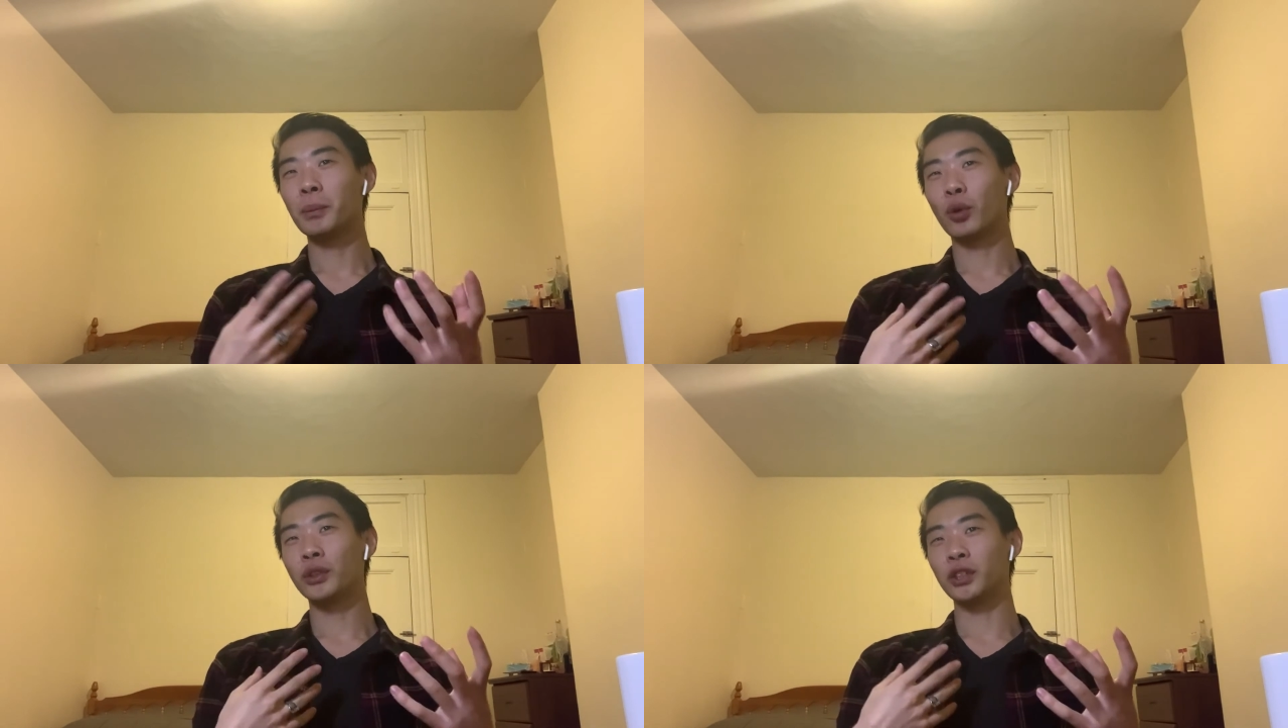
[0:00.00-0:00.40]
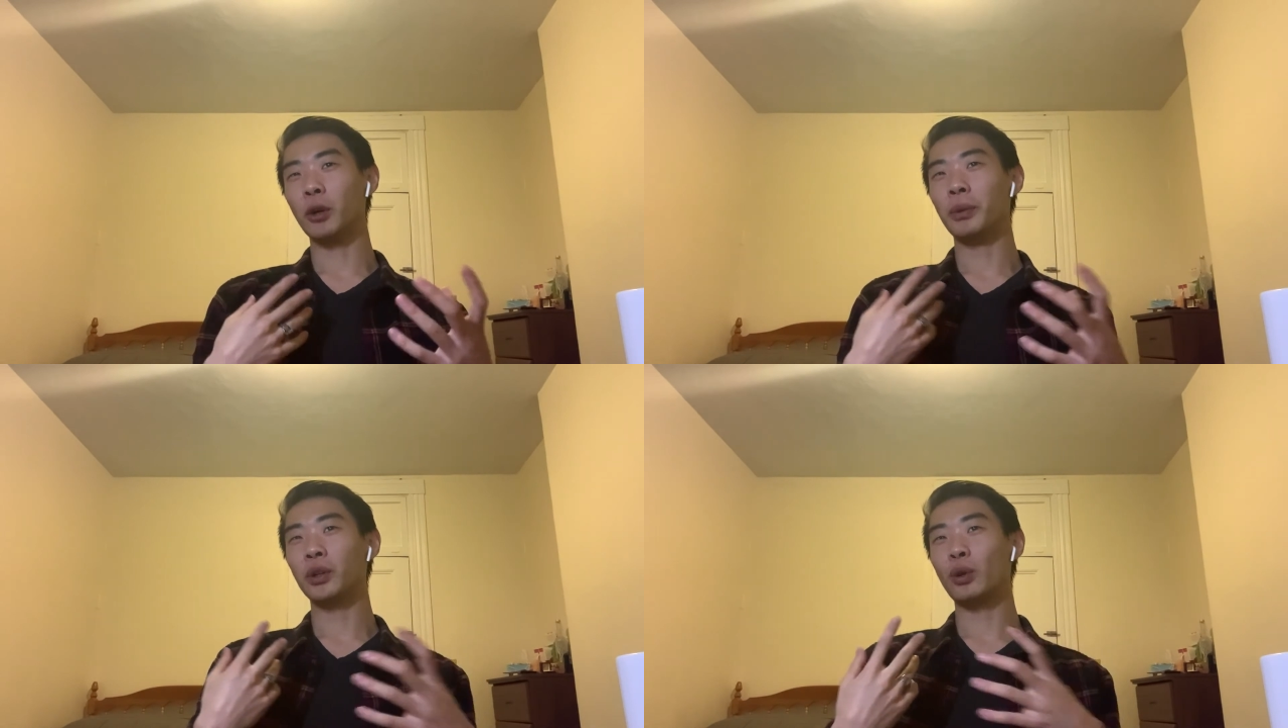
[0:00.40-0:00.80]
Moore's
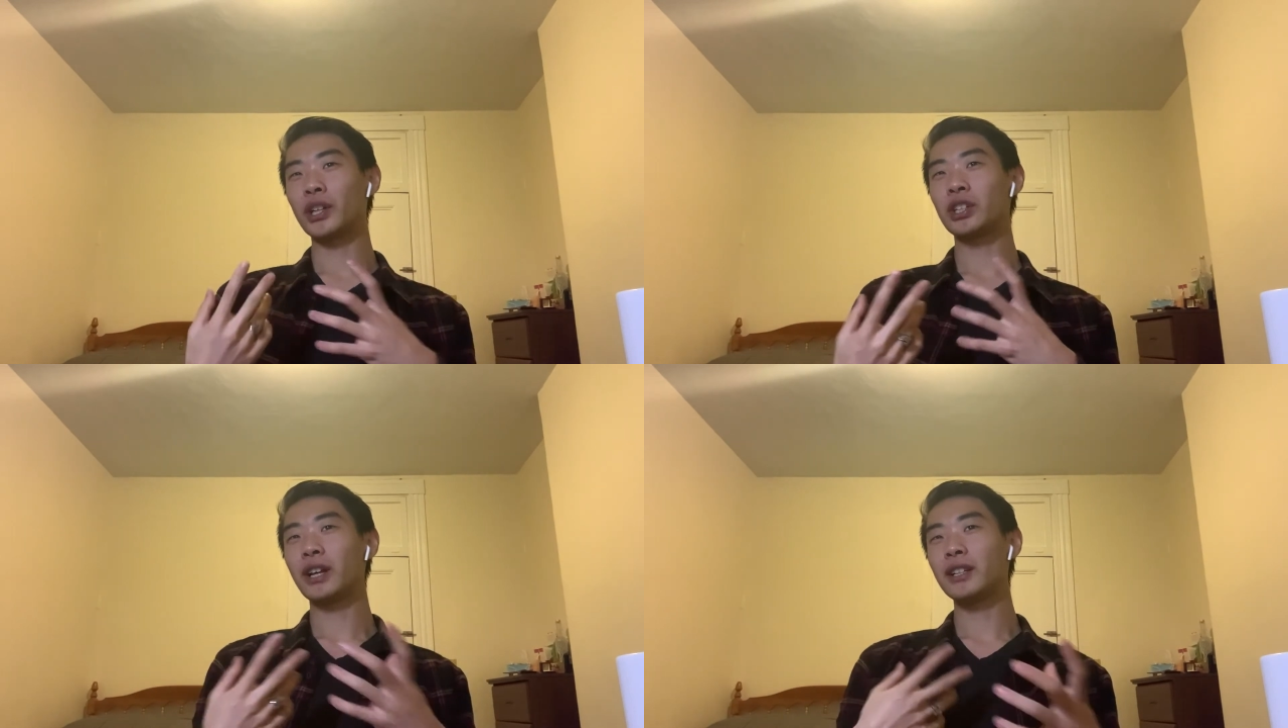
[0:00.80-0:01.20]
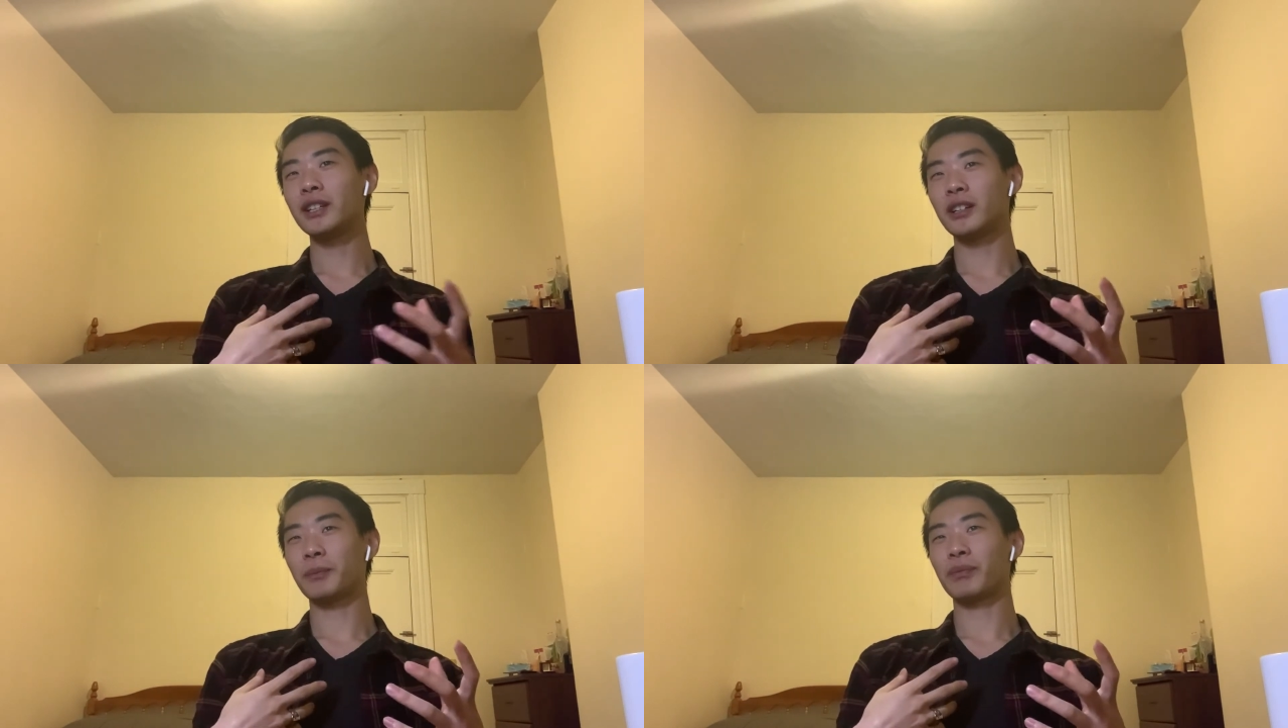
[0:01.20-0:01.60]
open question
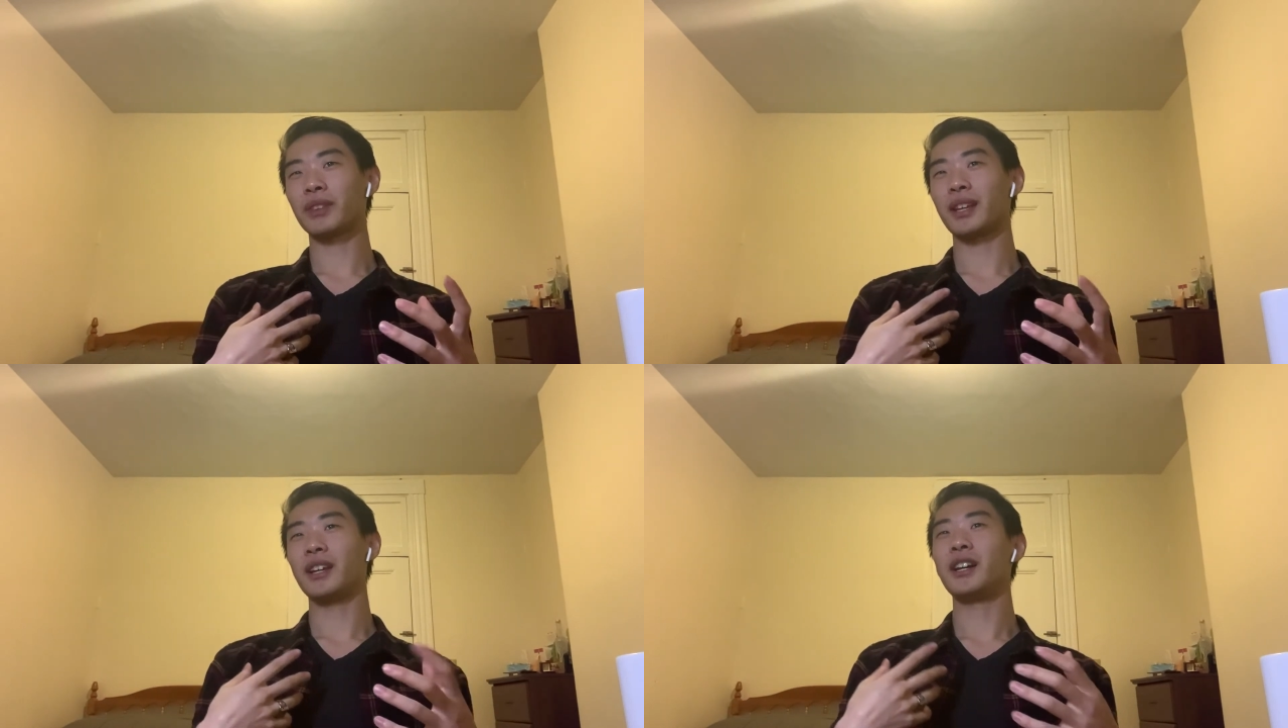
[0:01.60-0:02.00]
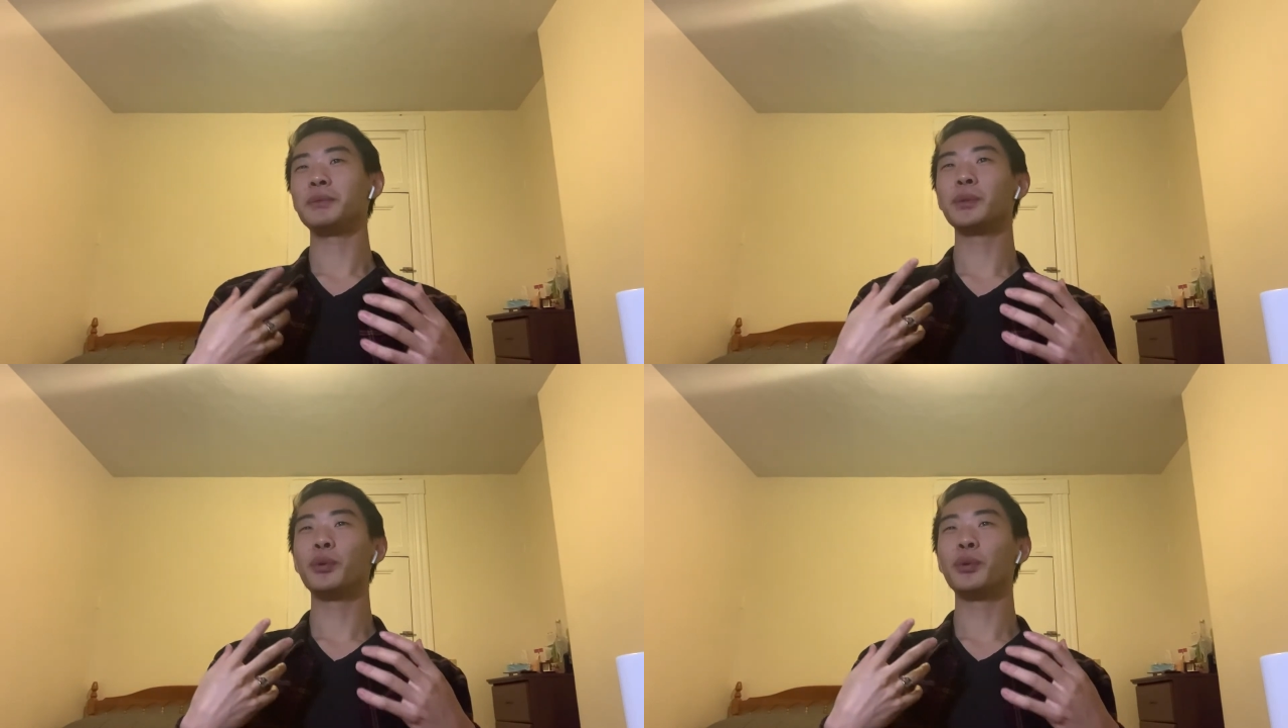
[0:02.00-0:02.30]
idea and comes